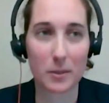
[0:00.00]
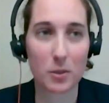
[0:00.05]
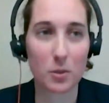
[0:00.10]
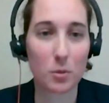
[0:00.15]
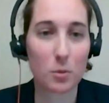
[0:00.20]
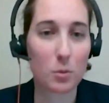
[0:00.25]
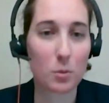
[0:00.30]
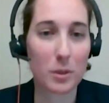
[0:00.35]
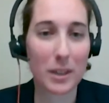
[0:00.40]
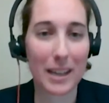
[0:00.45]

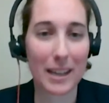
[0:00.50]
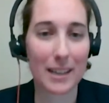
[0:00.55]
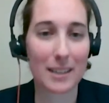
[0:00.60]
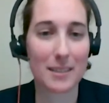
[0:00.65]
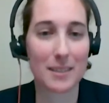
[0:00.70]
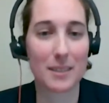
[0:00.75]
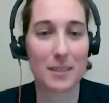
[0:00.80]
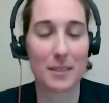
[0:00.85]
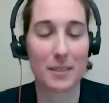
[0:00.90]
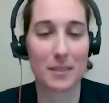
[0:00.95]
two
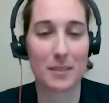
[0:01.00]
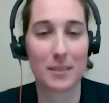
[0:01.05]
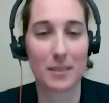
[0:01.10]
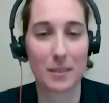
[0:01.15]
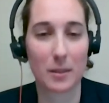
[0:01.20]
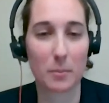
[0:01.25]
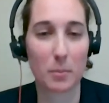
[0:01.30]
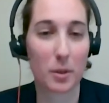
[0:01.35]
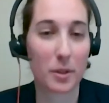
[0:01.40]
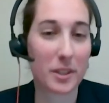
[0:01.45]
cats and
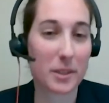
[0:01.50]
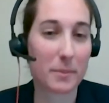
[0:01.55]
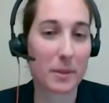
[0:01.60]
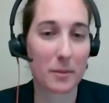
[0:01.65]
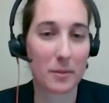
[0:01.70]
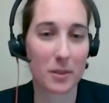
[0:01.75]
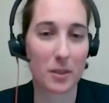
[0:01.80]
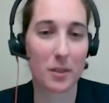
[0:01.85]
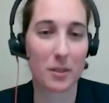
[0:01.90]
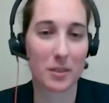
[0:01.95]
a Bernese
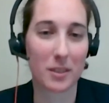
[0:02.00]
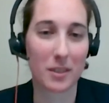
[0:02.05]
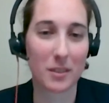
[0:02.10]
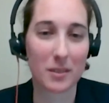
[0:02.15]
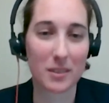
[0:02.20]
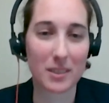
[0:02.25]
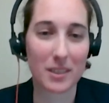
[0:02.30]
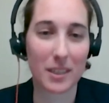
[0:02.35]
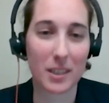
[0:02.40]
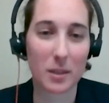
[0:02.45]
Mountain Dog that
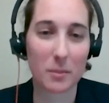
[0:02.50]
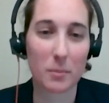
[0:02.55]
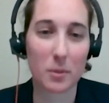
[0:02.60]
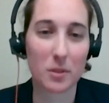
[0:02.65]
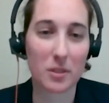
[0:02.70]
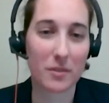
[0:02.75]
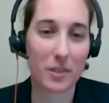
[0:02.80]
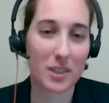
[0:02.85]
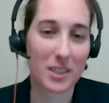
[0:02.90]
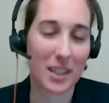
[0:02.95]
take up
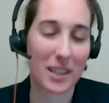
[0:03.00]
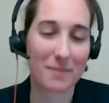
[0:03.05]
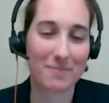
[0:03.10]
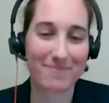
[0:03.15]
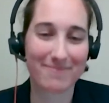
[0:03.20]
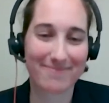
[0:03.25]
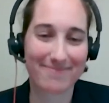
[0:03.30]
most of our time.